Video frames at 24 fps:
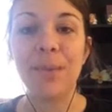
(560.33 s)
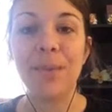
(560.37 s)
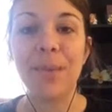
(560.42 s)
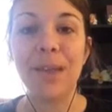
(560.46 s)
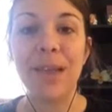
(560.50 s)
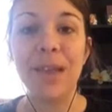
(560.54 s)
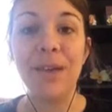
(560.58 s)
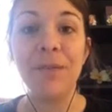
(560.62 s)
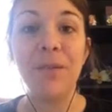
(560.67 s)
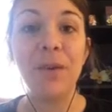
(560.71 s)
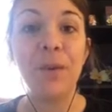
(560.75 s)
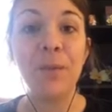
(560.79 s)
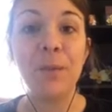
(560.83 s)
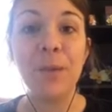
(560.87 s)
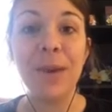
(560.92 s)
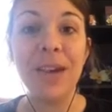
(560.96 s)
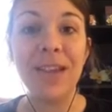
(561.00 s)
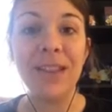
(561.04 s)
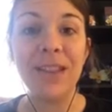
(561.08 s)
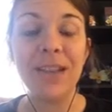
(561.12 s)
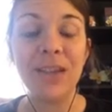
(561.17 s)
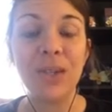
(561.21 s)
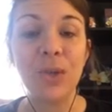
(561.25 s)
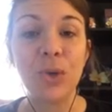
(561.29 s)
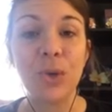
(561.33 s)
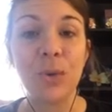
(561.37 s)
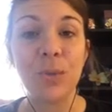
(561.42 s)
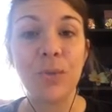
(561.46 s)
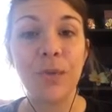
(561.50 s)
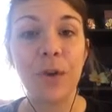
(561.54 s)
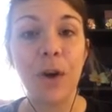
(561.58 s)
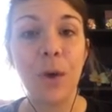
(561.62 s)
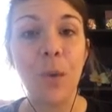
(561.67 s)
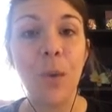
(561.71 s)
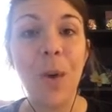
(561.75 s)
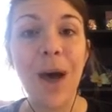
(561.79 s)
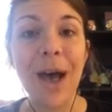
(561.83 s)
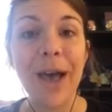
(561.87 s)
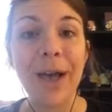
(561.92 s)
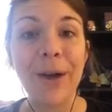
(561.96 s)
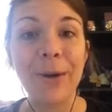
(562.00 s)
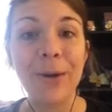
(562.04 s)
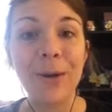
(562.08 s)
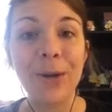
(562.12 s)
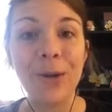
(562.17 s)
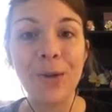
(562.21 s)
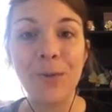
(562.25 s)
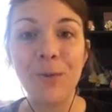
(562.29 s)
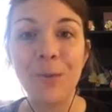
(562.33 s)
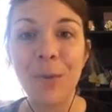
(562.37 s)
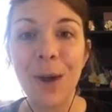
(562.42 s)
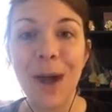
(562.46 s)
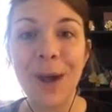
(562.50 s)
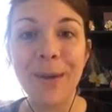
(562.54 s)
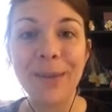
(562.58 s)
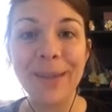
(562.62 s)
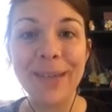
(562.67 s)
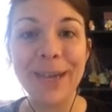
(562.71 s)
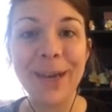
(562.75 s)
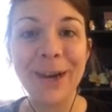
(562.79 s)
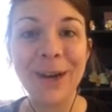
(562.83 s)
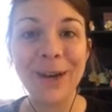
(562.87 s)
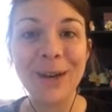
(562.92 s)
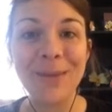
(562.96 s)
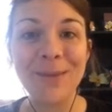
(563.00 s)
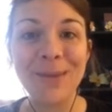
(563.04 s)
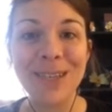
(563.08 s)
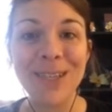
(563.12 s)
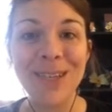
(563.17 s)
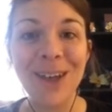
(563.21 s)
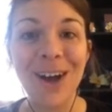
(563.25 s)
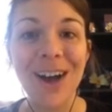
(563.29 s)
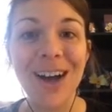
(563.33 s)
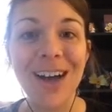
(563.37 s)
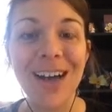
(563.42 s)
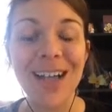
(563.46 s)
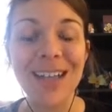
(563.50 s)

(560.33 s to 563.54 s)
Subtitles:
if you've been in this group for a while, you've probably heard me talk